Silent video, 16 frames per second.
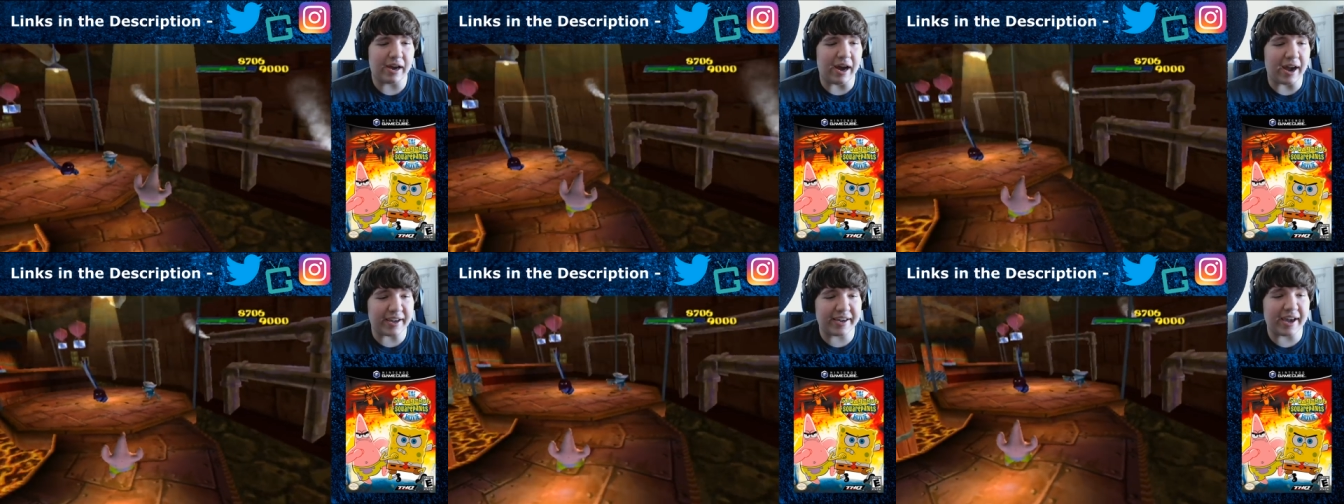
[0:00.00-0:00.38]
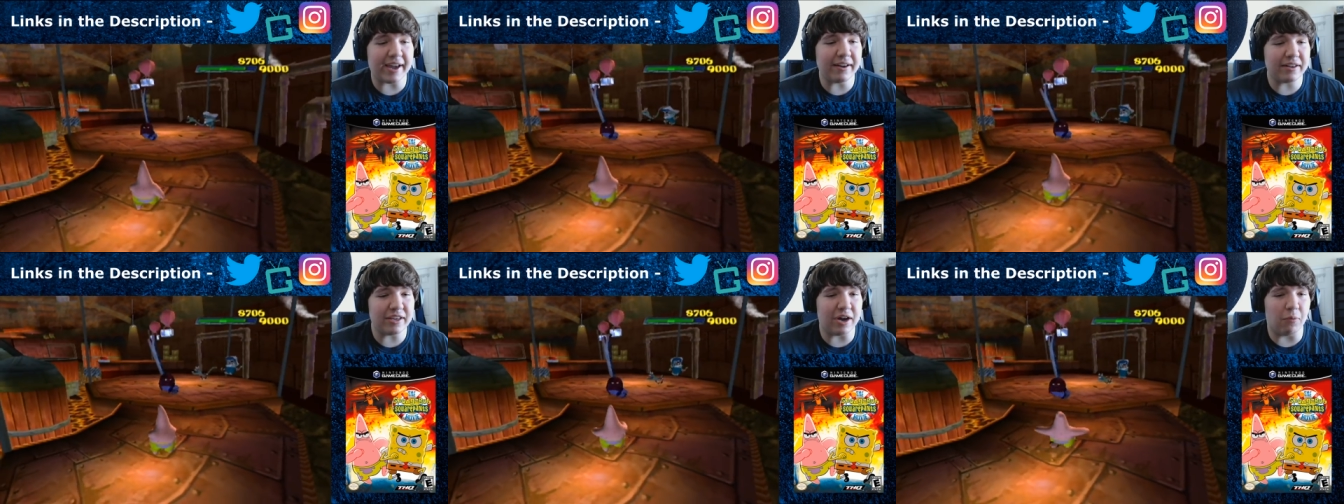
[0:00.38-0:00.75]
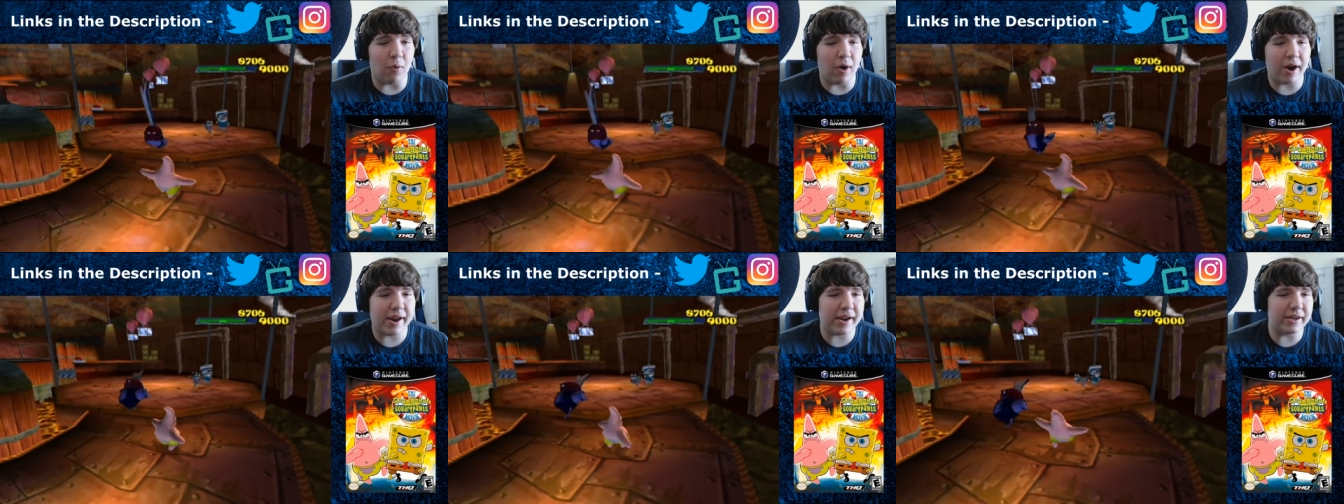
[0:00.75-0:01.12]
I get you
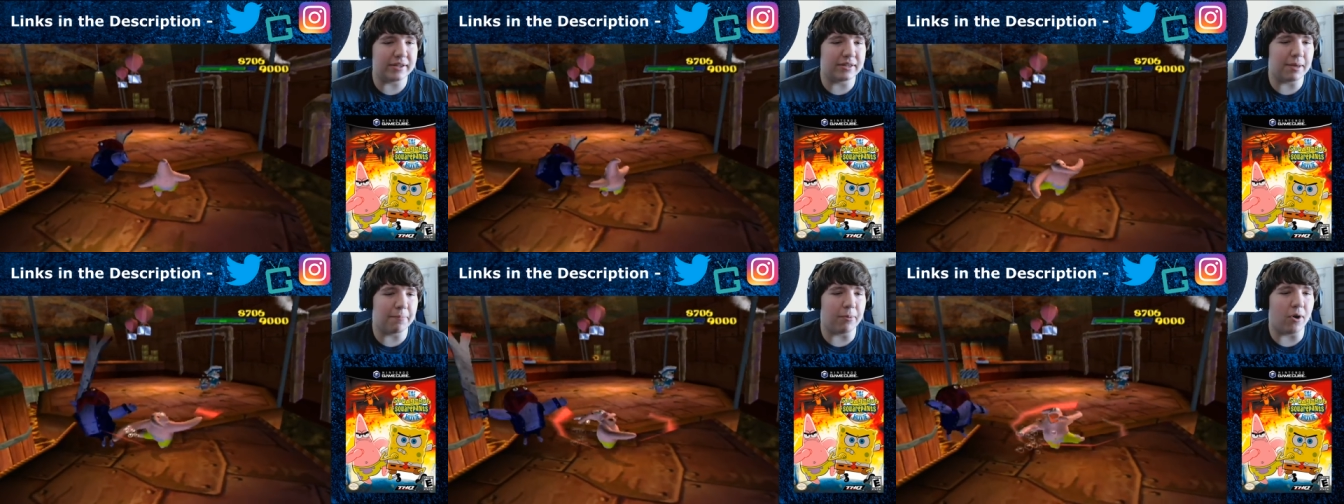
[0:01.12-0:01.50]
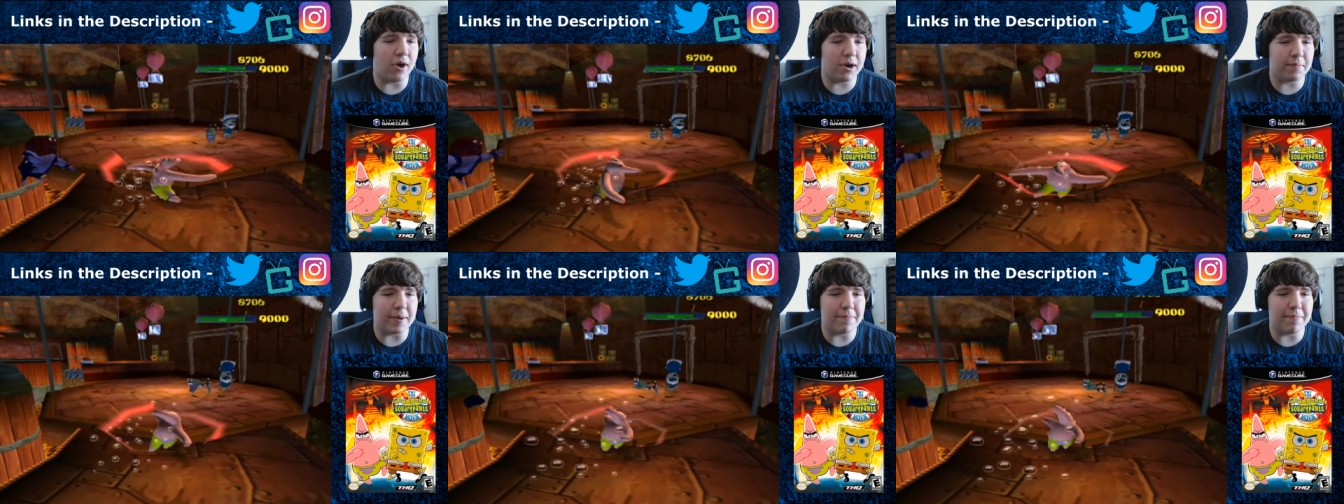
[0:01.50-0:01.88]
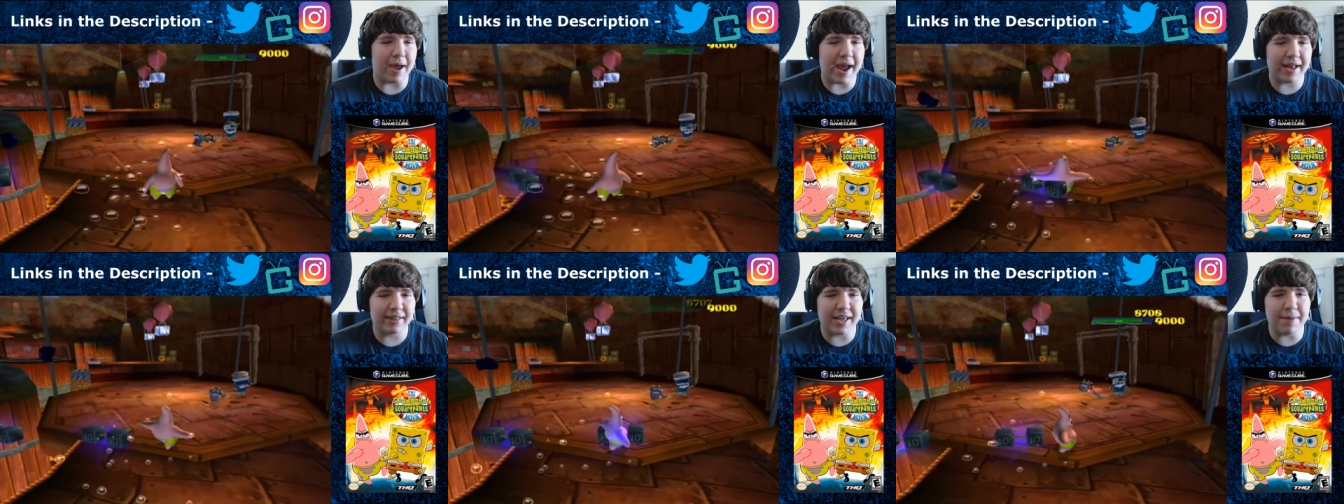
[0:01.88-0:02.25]
wanted the bar to be
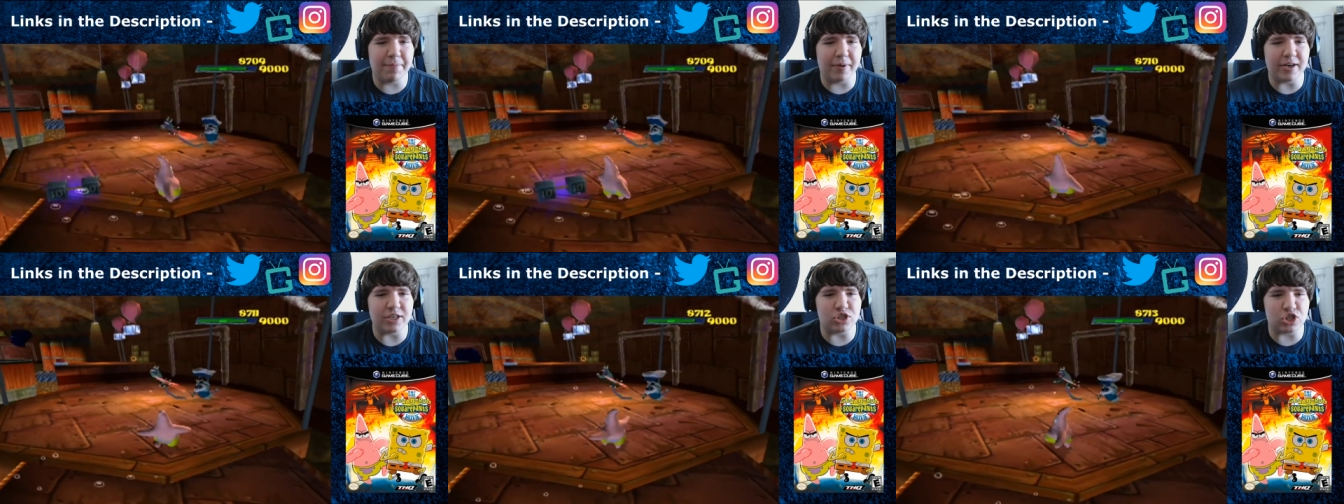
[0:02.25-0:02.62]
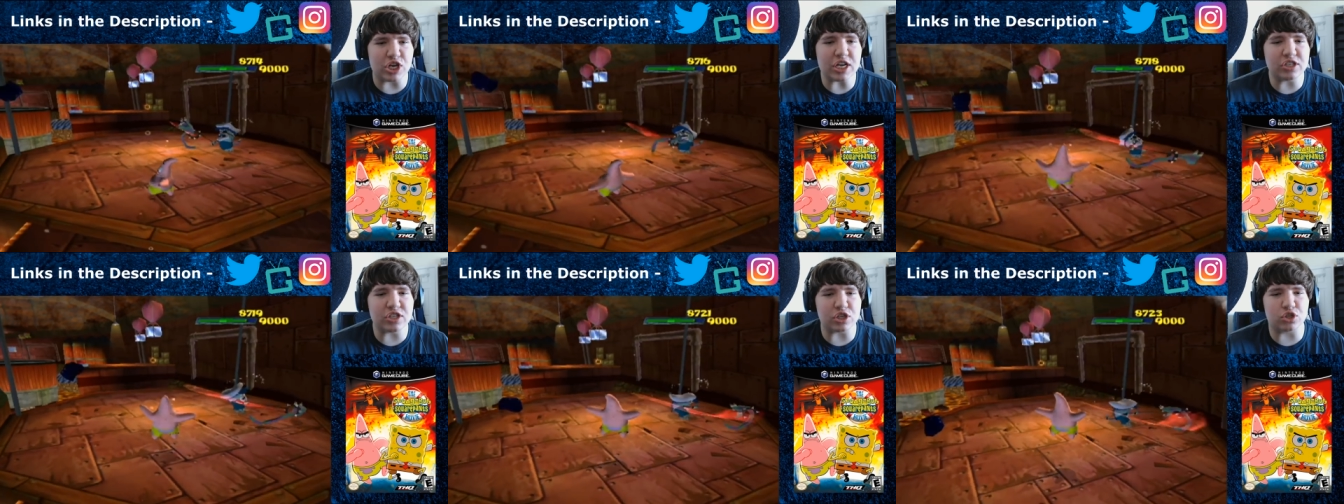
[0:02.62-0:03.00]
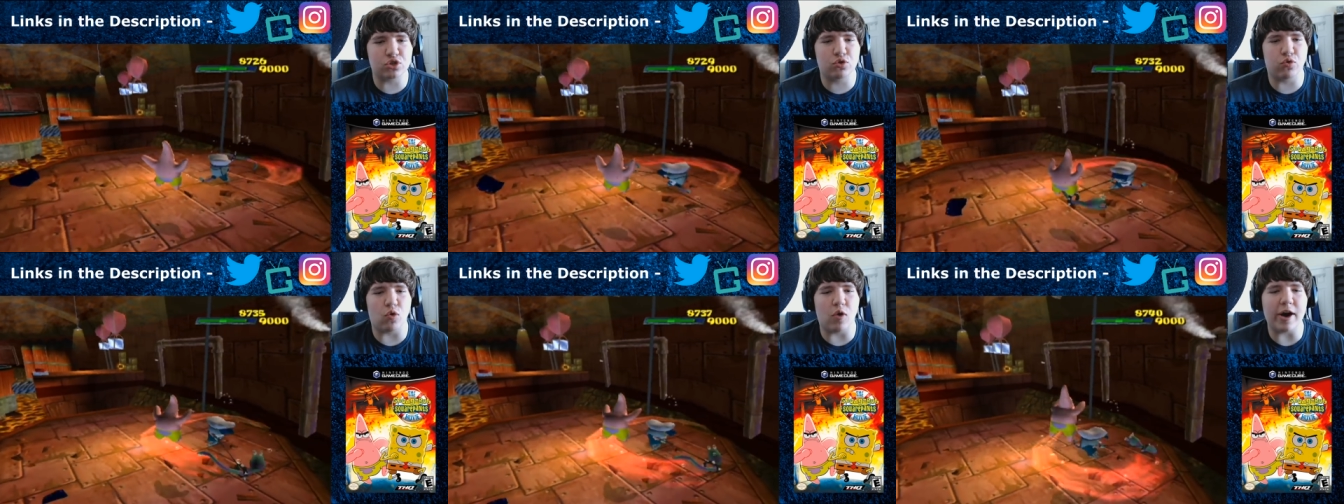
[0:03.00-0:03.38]
manly, but Jesus
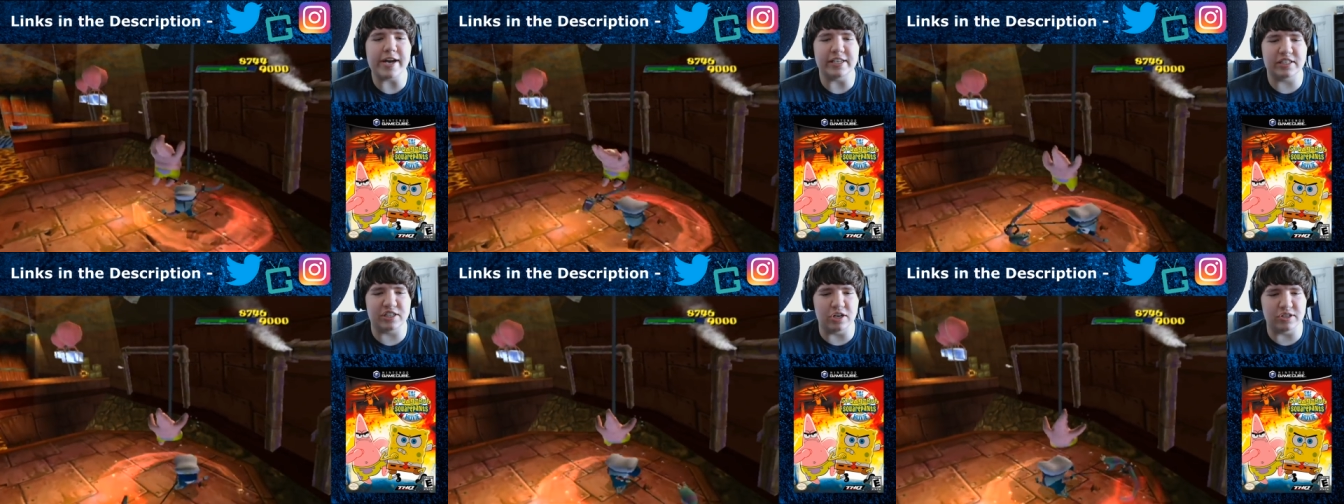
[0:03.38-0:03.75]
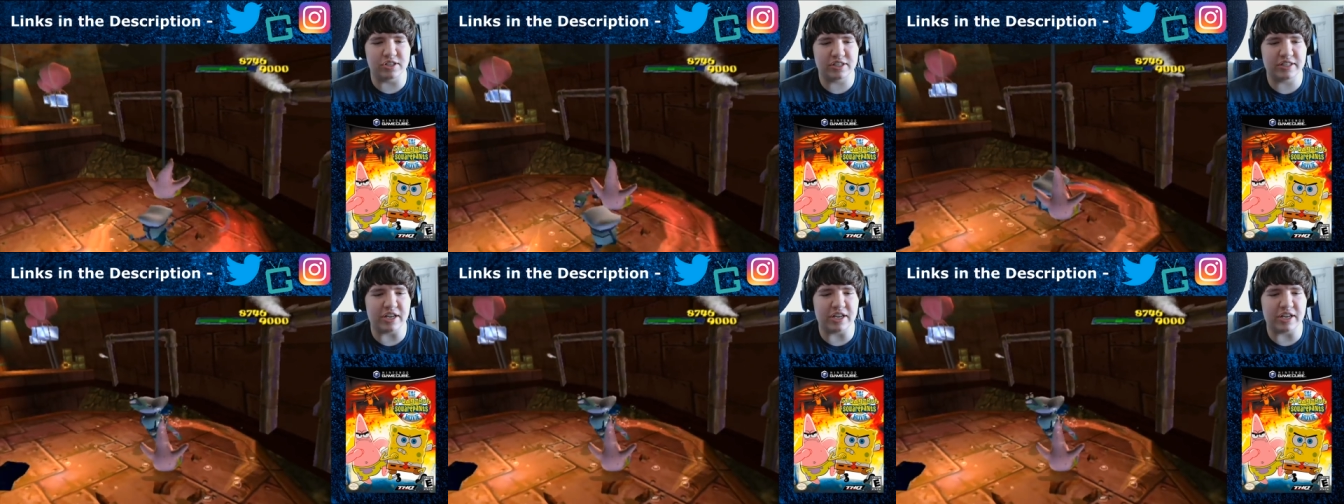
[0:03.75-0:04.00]
Christ, there's,